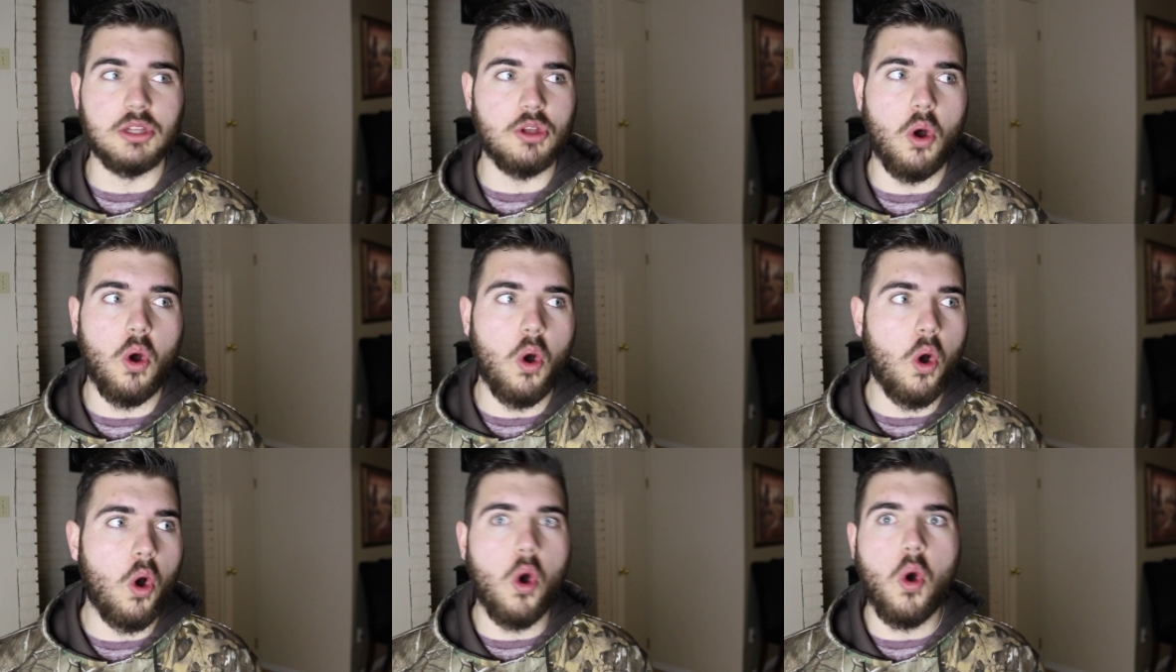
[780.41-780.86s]
It's
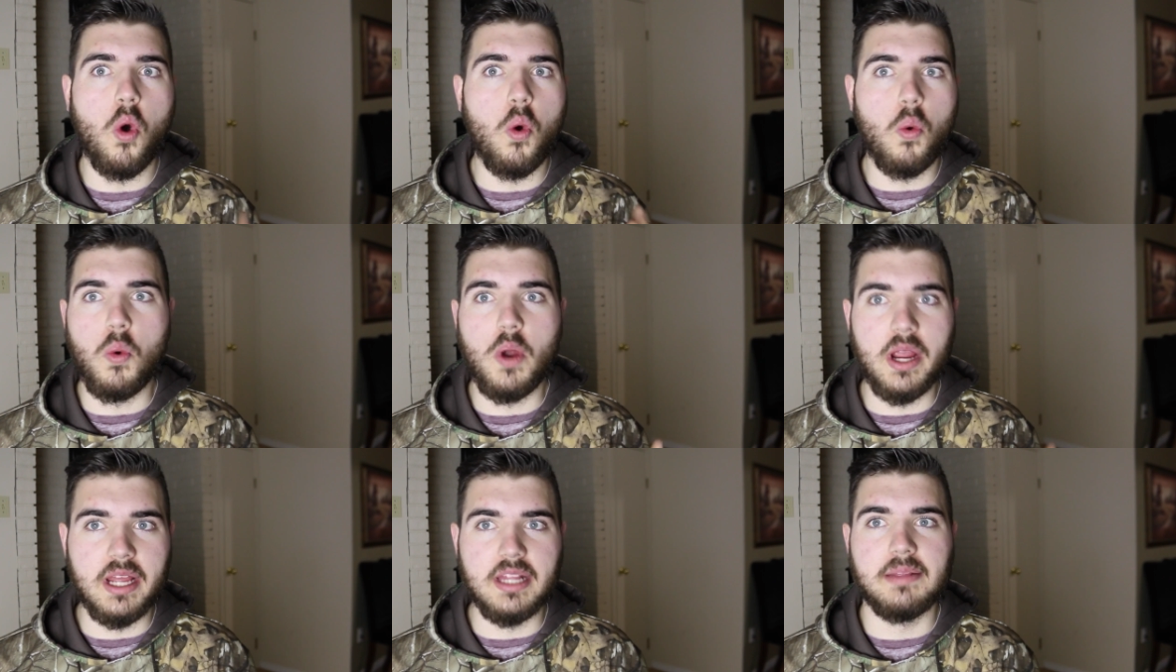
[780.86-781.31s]

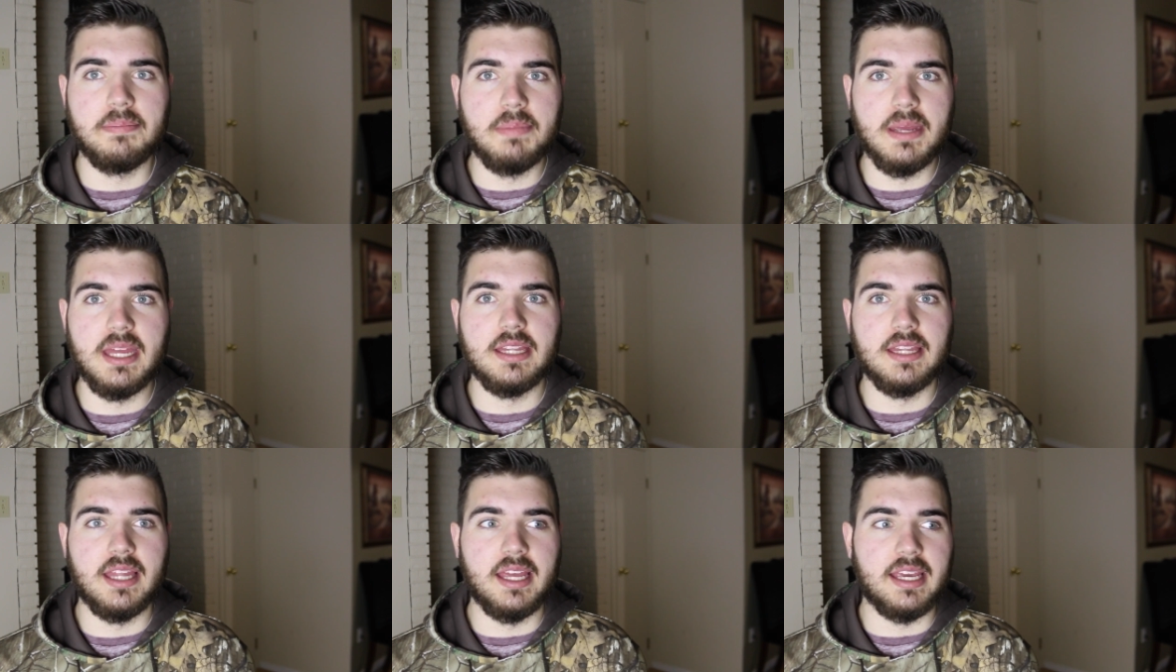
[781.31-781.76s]
always
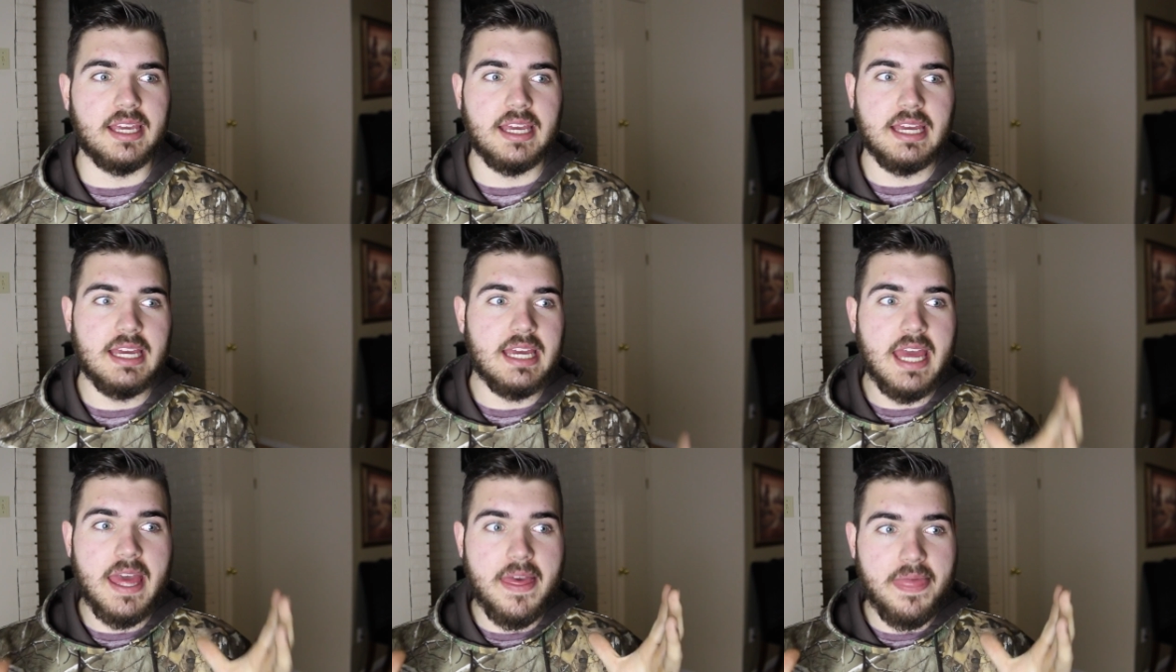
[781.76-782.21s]
been like
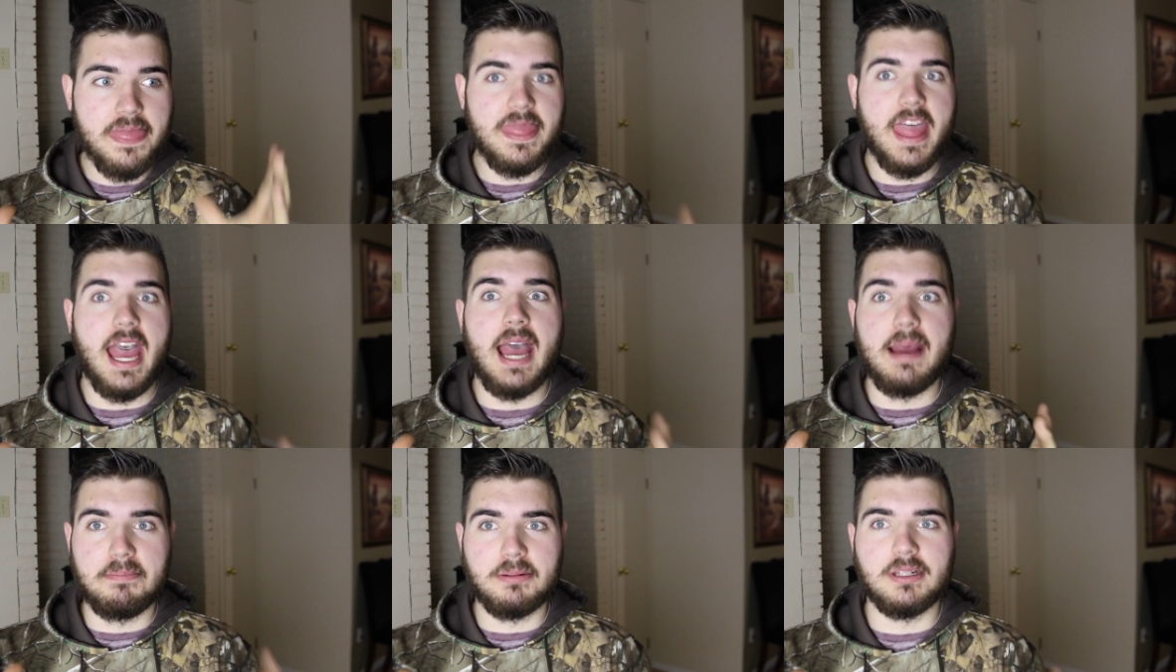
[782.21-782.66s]

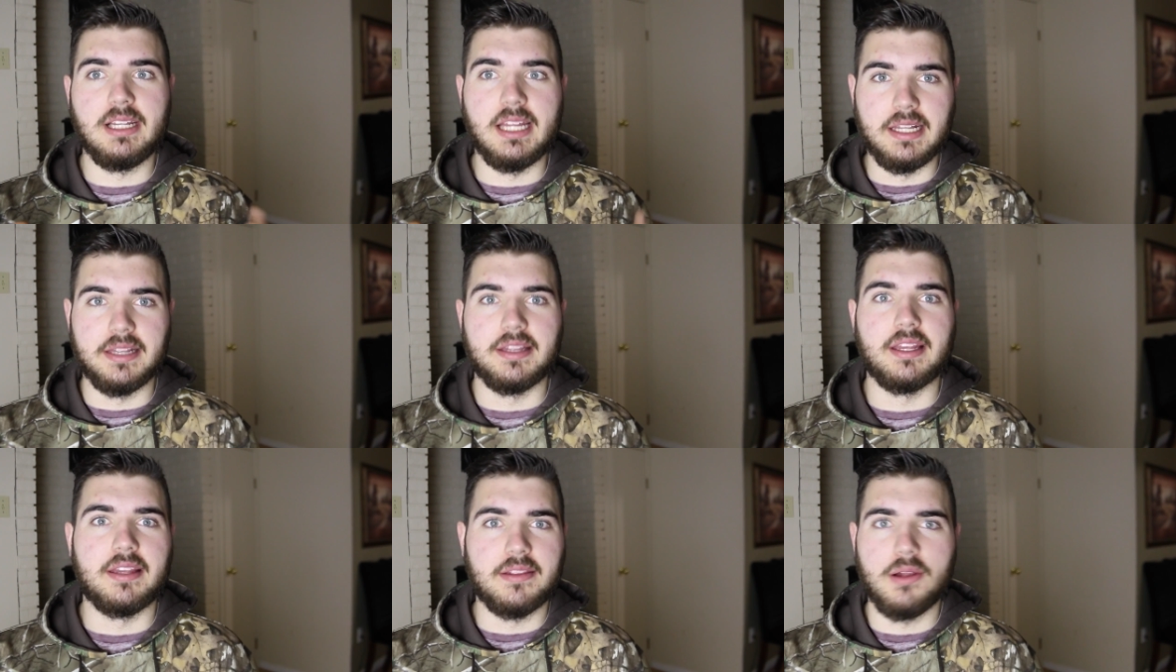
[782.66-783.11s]
that
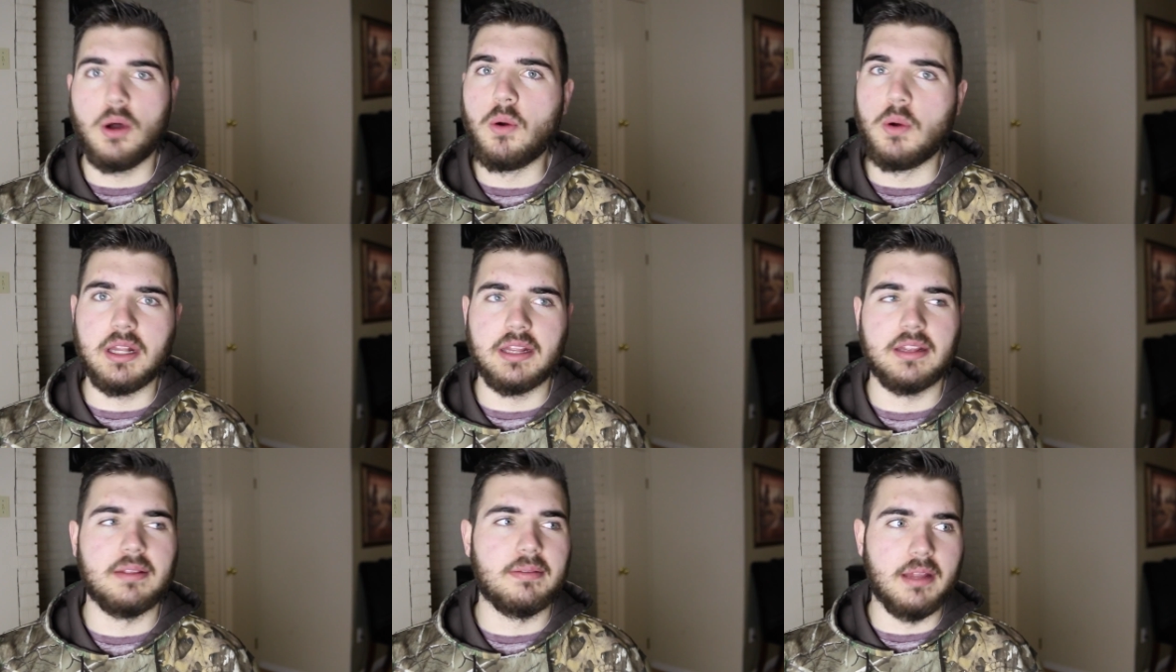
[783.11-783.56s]
place. It's
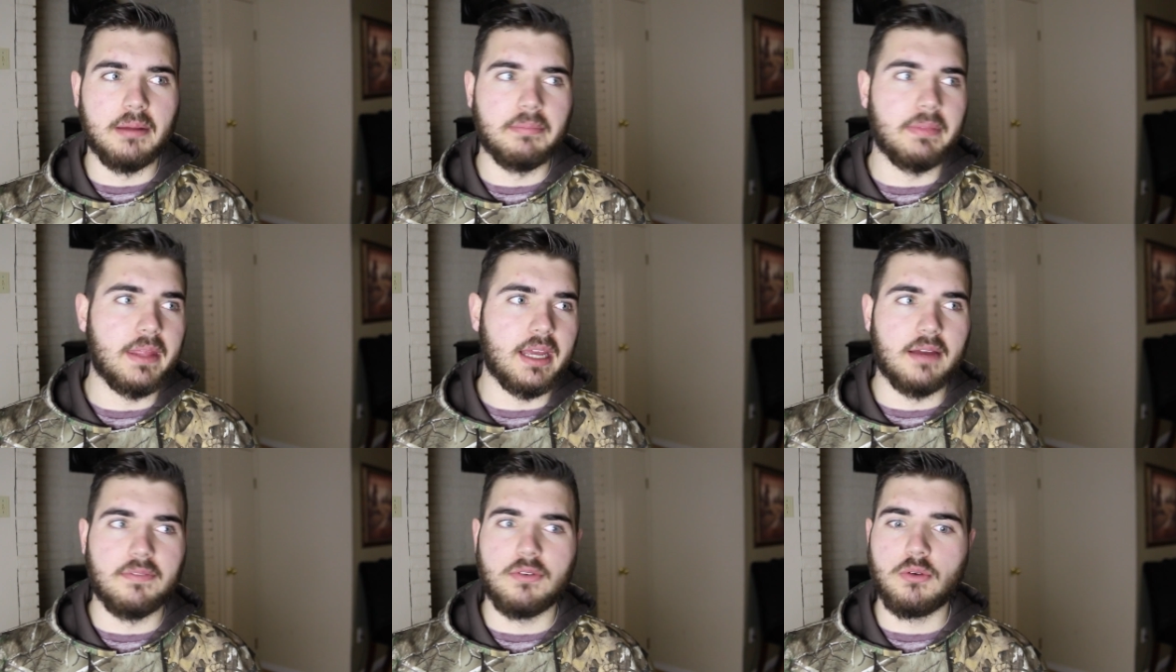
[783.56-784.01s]
always
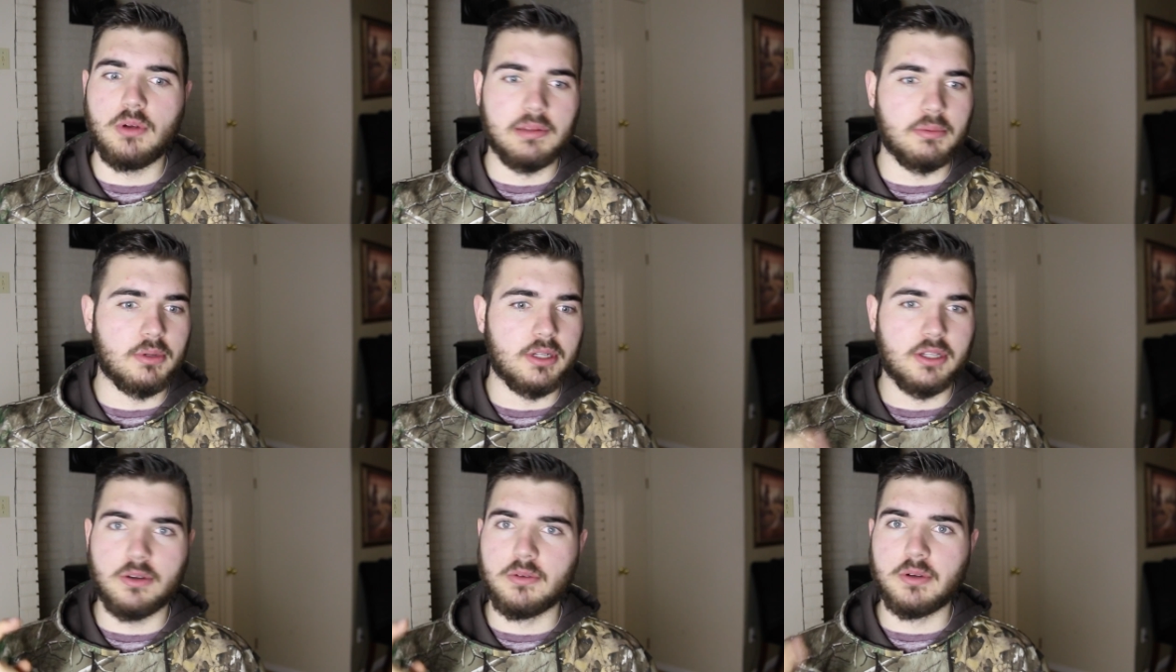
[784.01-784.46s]
something. I've always
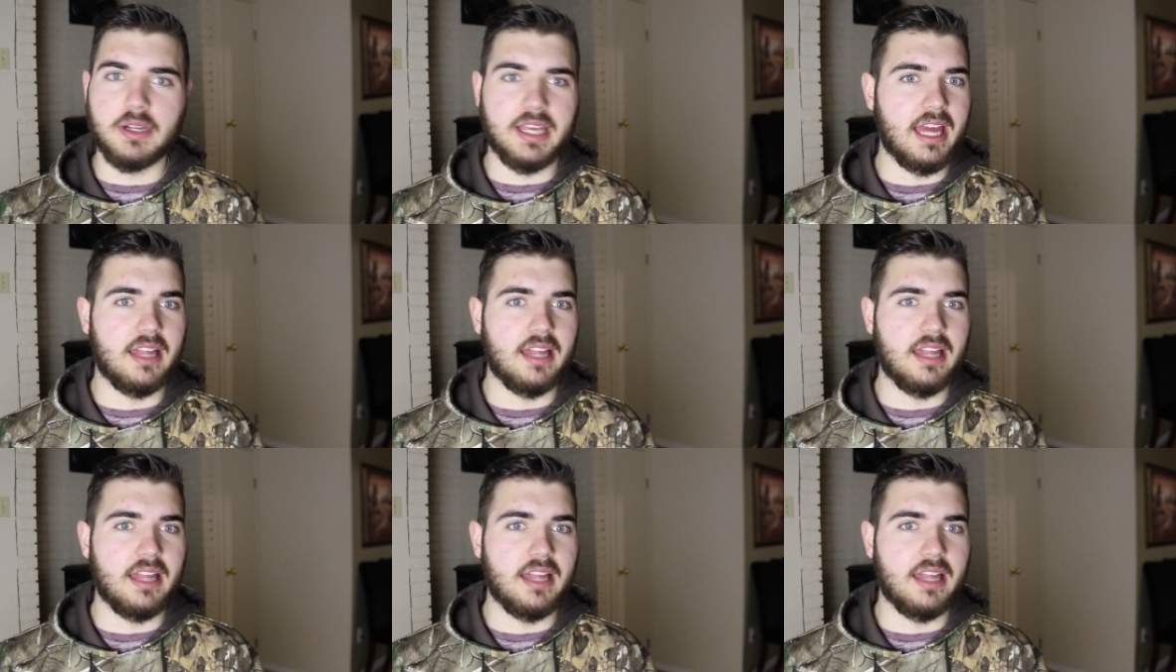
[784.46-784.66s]
wanted to go to